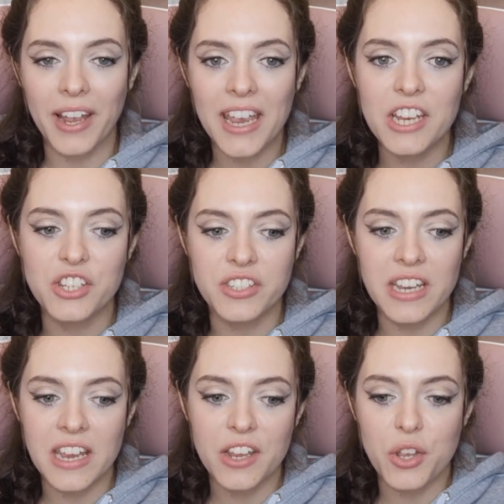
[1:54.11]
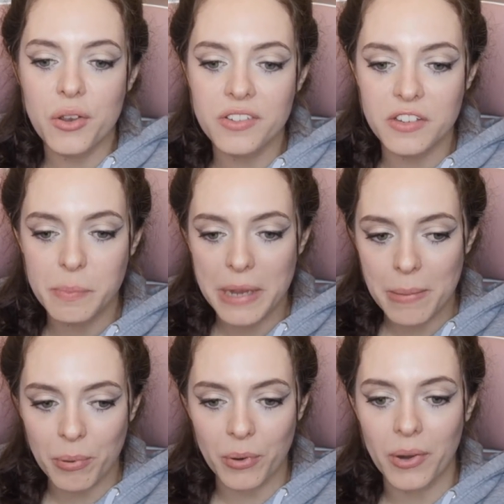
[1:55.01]
Like he just he uses
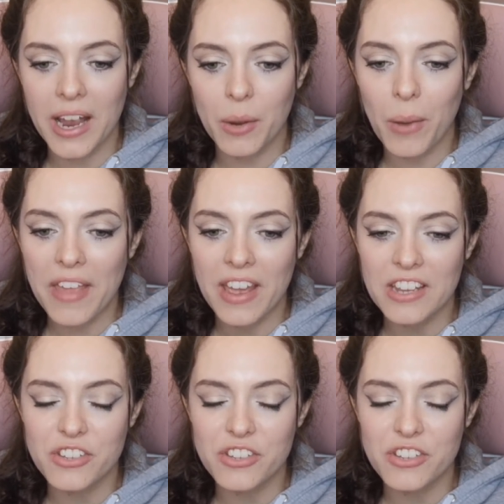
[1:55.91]
people in a way that